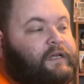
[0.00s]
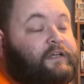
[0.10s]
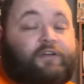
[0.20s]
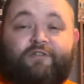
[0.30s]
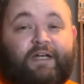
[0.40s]

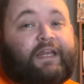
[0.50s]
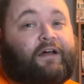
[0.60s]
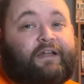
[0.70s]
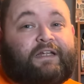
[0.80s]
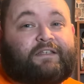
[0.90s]
Go check it
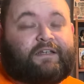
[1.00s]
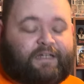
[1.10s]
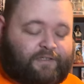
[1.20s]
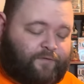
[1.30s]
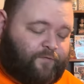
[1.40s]
out. It's
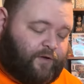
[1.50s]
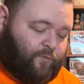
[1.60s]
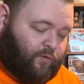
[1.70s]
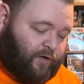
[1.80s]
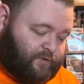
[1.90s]
a fun
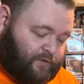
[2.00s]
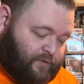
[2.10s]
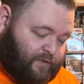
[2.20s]
watch.